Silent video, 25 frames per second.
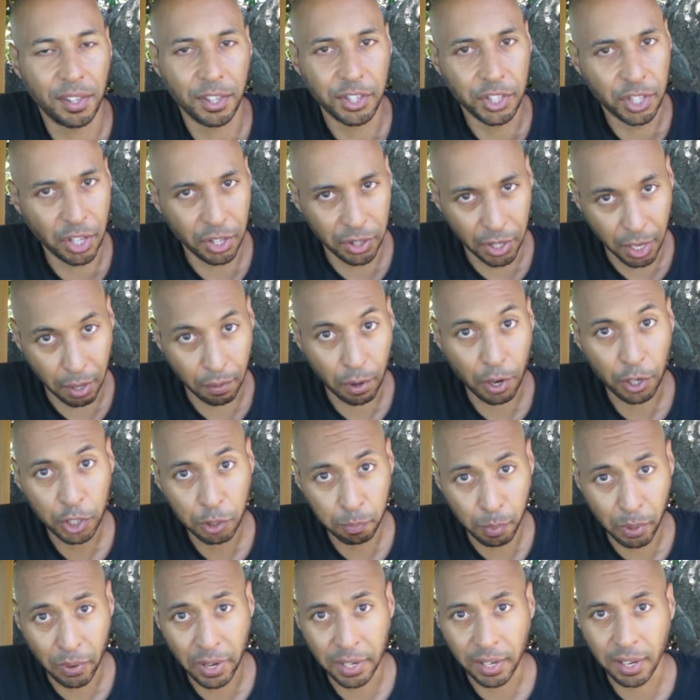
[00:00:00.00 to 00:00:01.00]
that there are
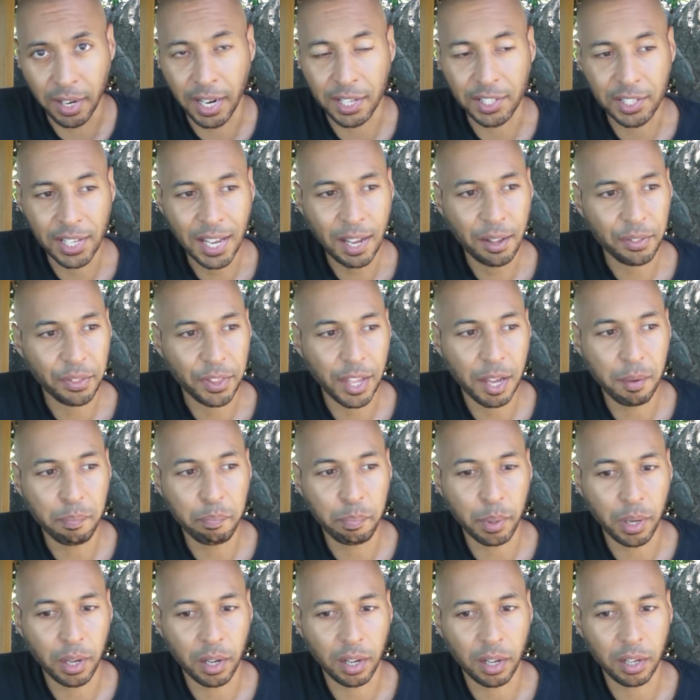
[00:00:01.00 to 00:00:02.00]
spirit guides out there,
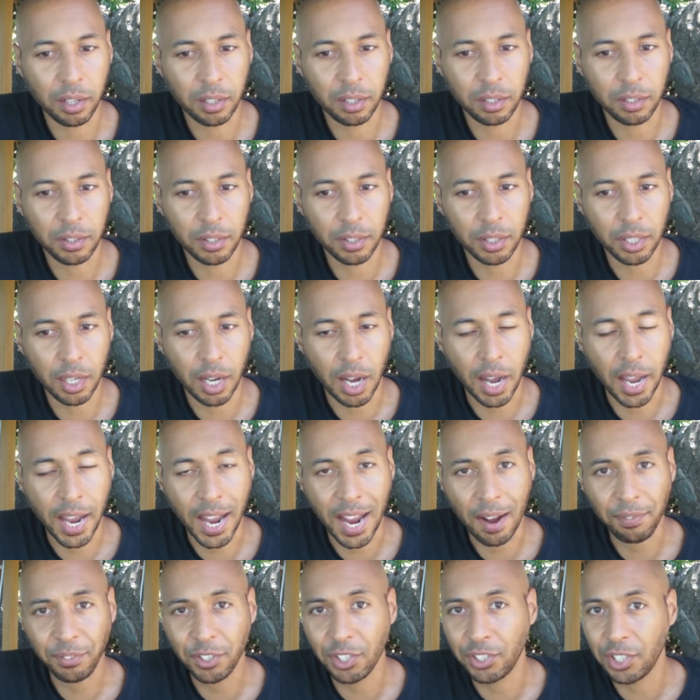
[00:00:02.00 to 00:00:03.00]
but I
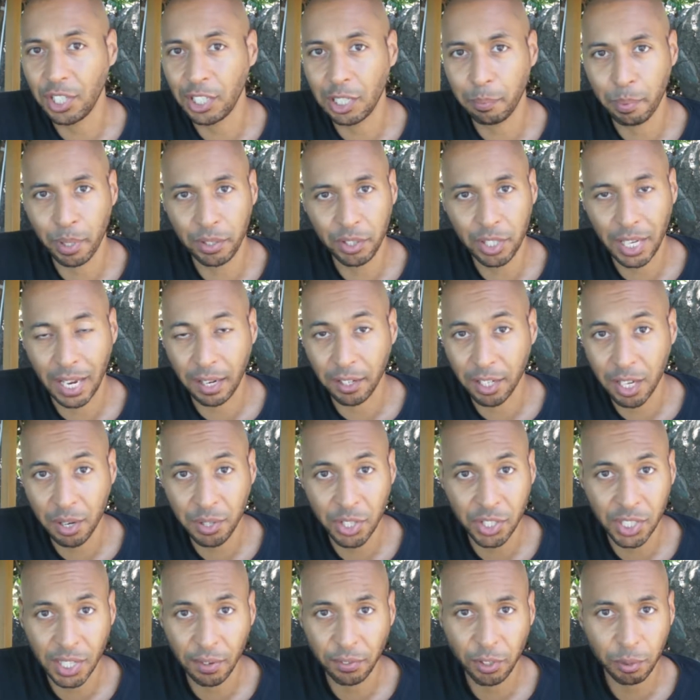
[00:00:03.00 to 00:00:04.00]
have to sit up and take
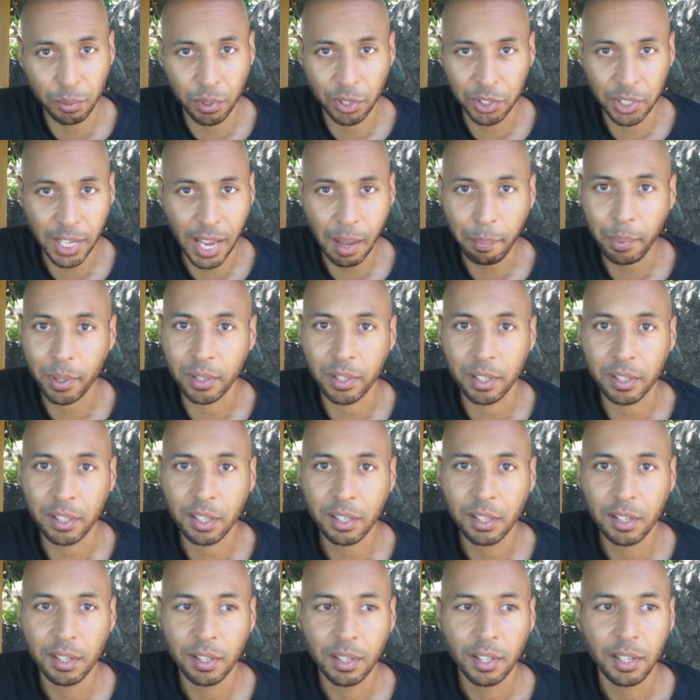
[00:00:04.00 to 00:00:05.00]
notice after what's happened.
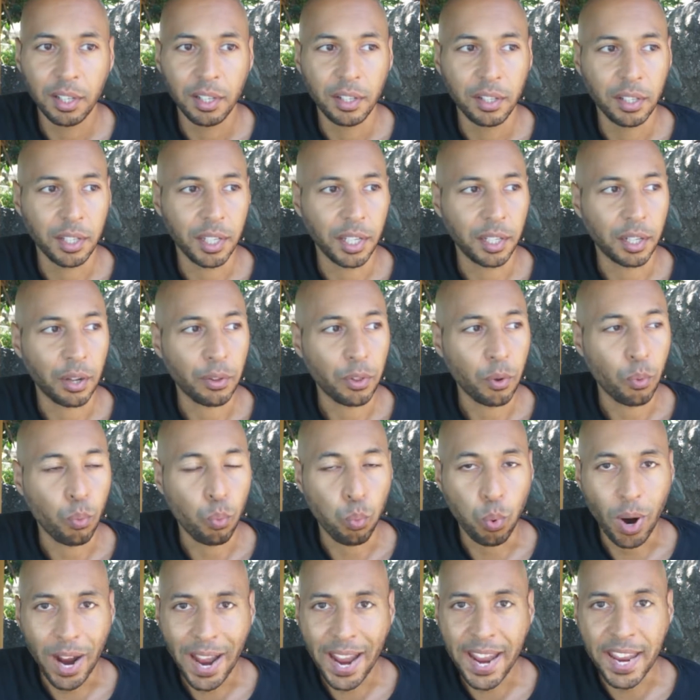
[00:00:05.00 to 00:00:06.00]
You know, the
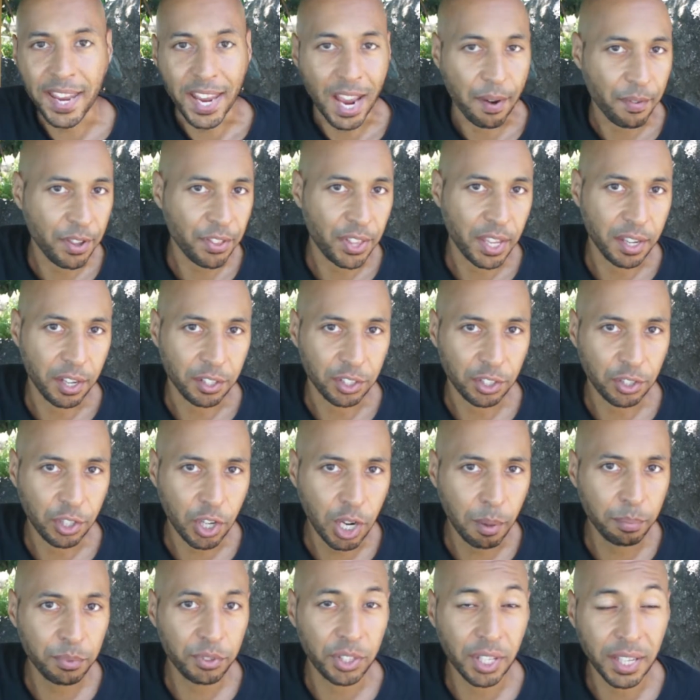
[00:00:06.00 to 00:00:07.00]
way everything has
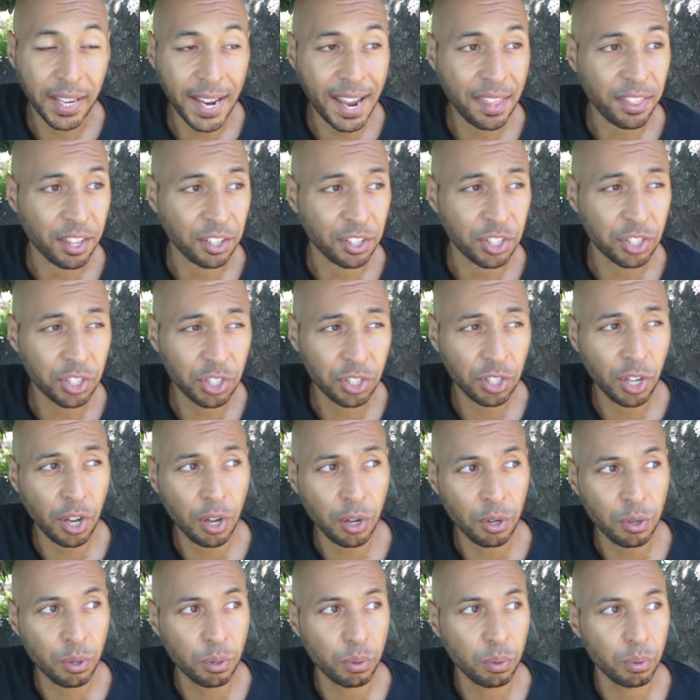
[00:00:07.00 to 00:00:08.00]
come together
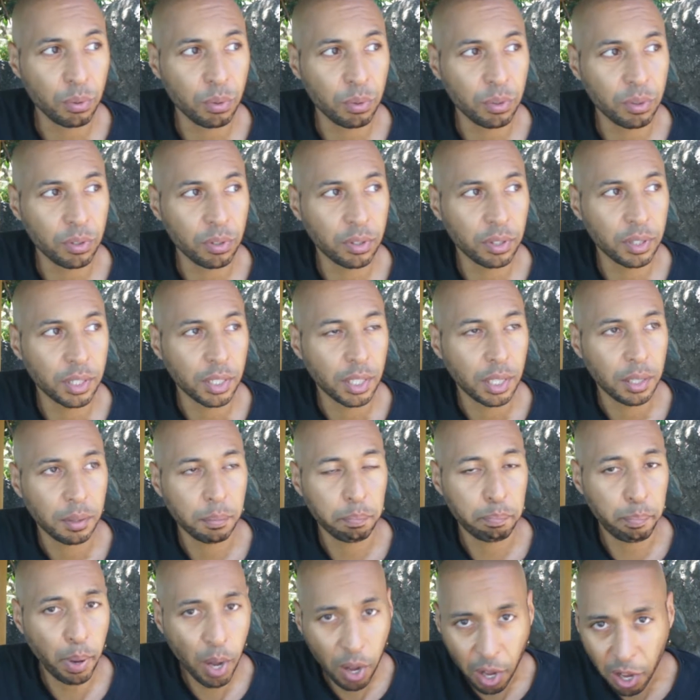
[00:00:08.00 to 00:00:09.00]
so
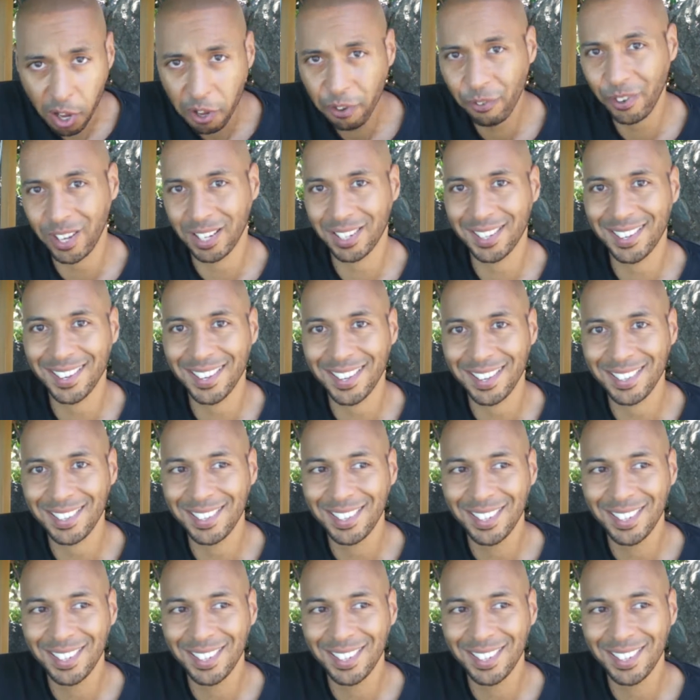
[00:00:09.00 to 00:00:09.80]
perfectly,